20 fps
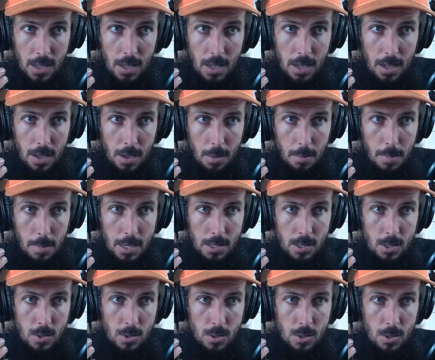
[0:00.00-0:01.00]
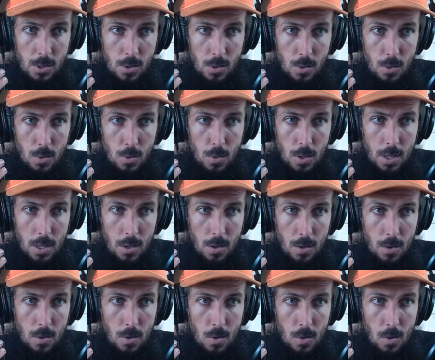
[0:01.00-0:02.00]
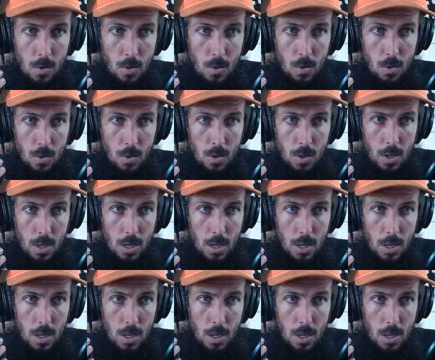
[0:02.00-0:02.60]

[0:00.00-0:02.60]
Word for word: uh, Master Cho here,